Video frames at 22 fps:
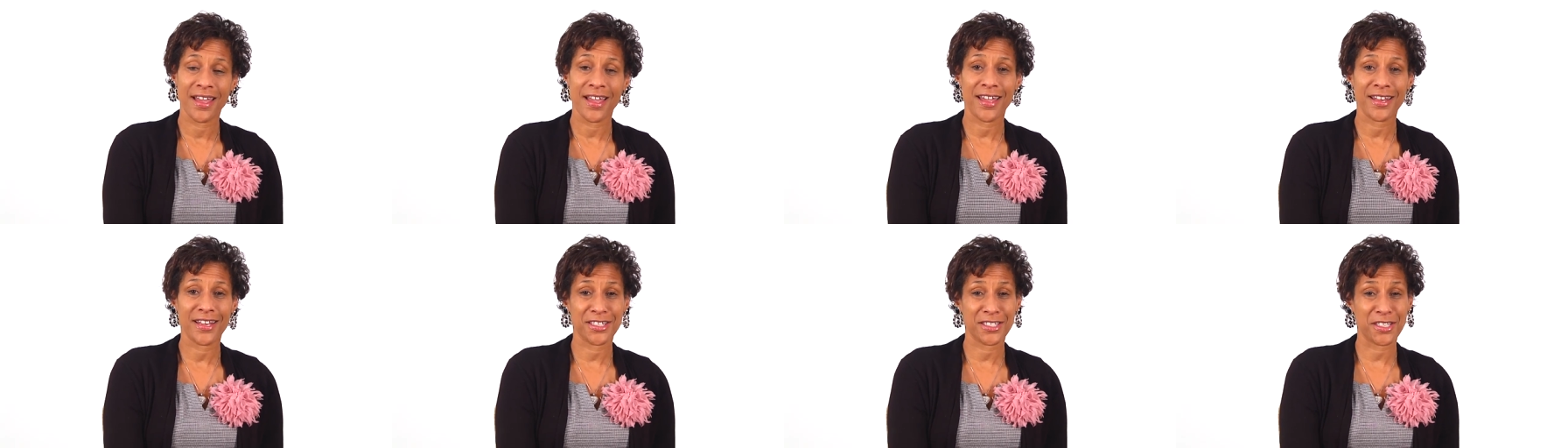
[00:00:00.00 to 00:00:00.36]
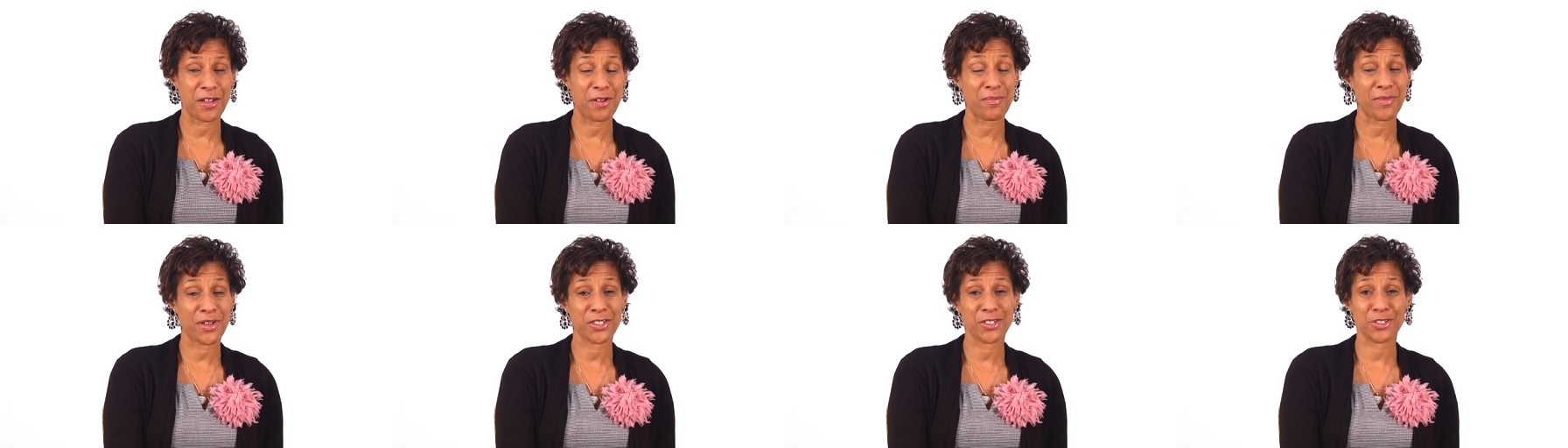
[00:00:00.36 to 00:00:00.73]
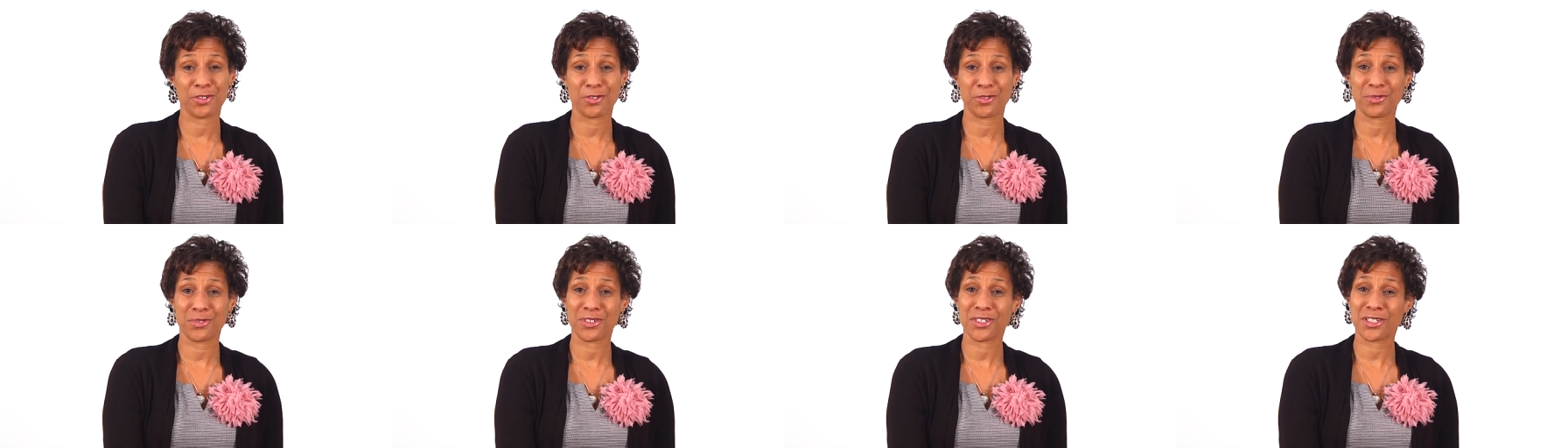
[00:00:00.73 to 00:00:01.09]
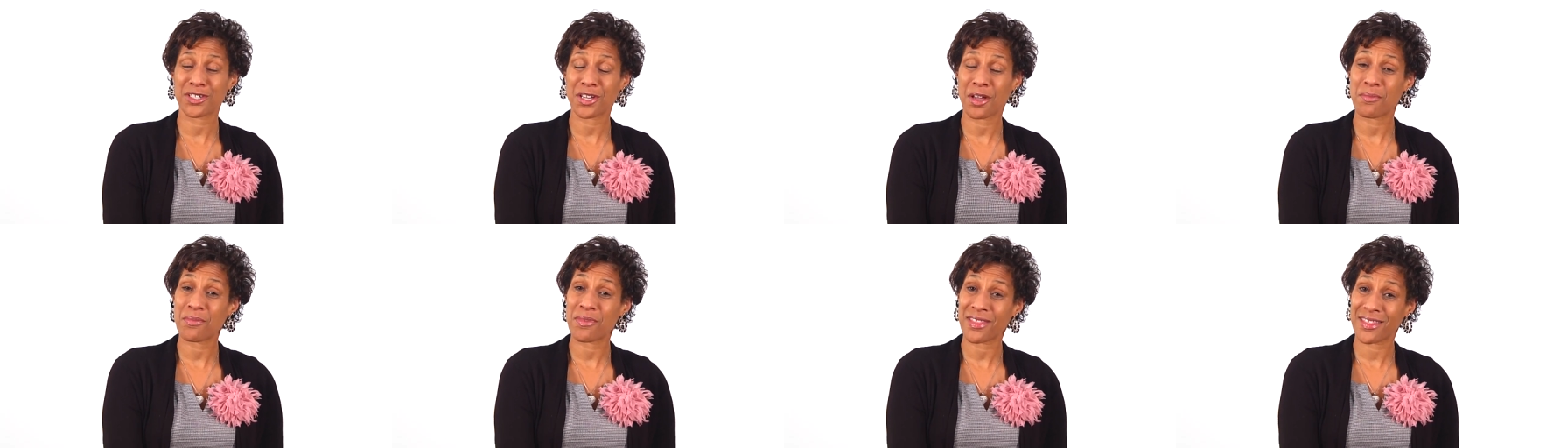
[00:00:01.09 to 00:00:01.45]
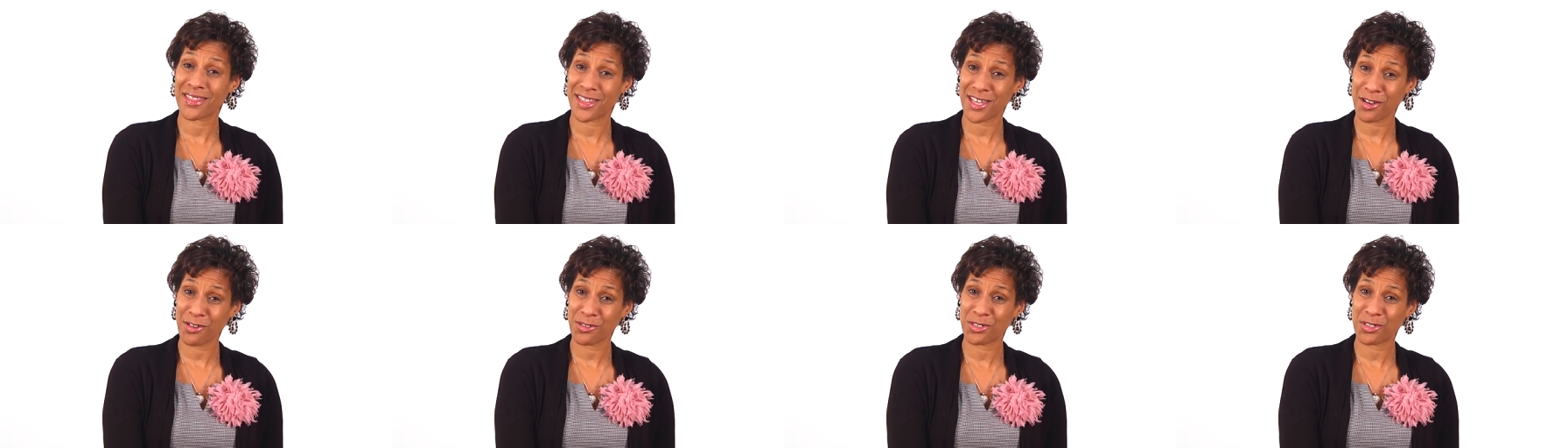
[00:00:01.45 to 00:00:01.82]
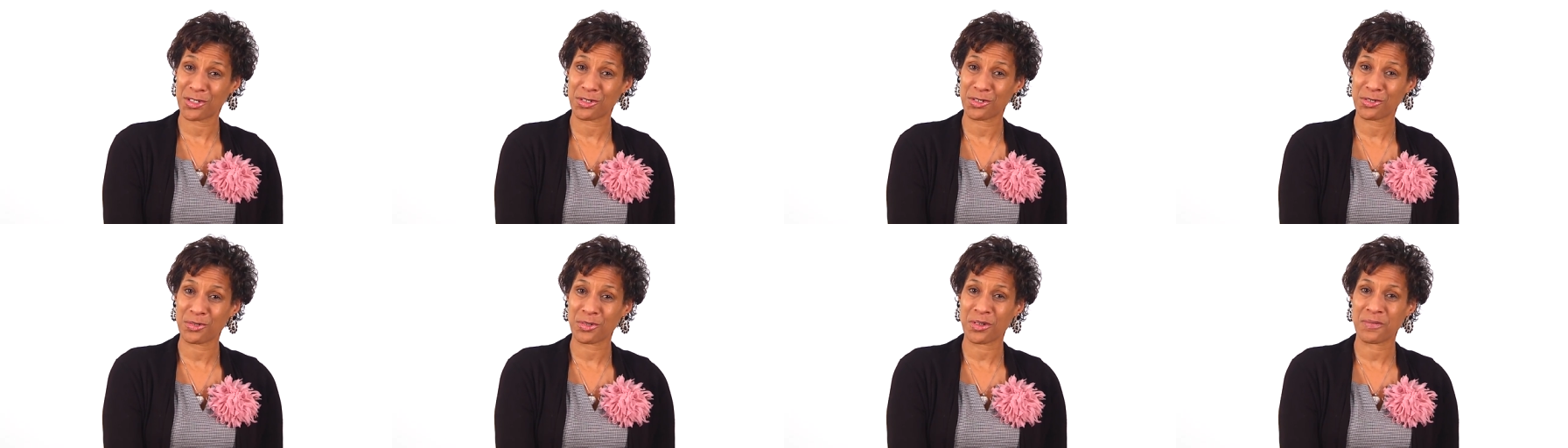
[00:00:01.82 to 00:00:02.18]
and it's helped my children shape their
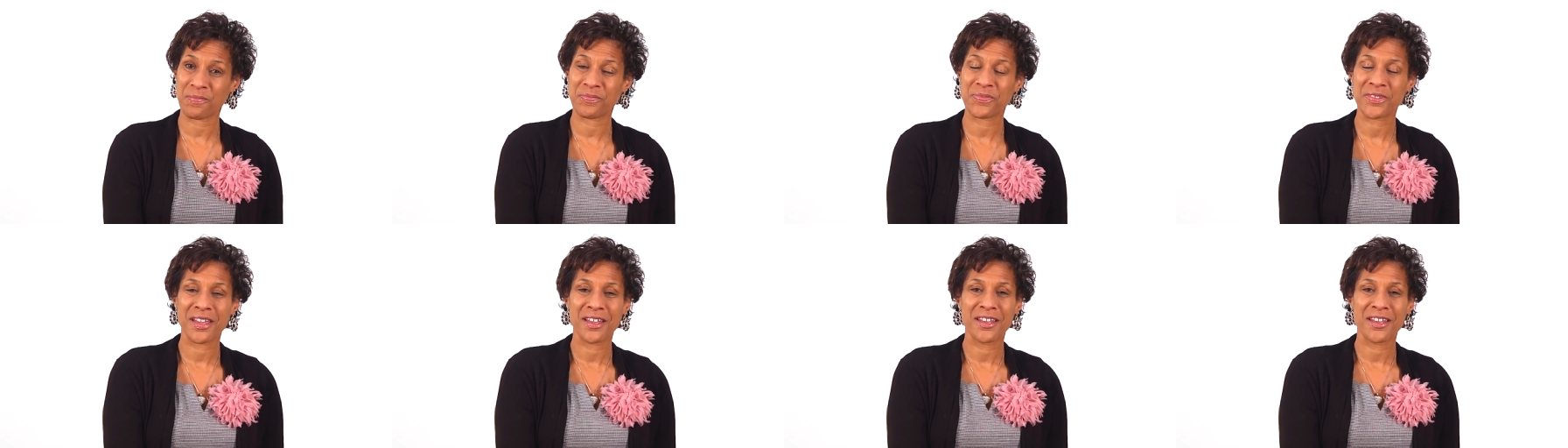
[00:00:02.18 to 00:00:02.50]
children.